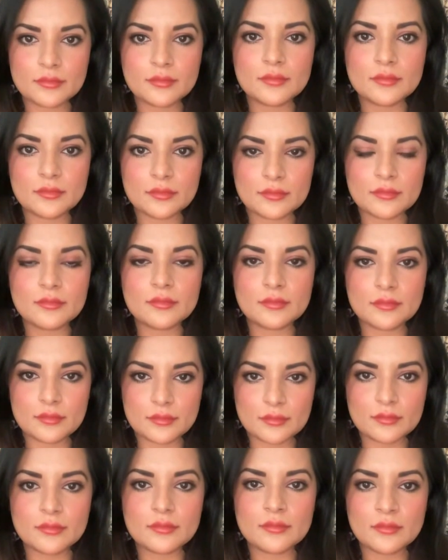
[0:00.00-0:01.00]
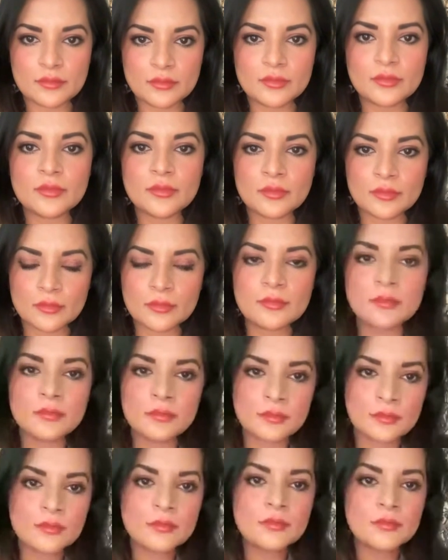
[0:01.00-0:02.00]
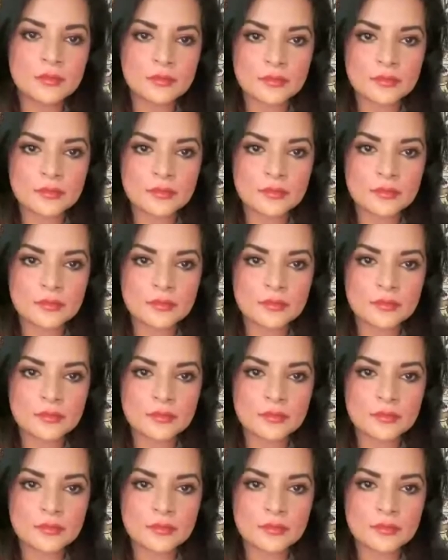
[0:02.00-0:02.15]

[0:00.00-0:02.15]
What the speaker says: if you could also elaborate a bit on that.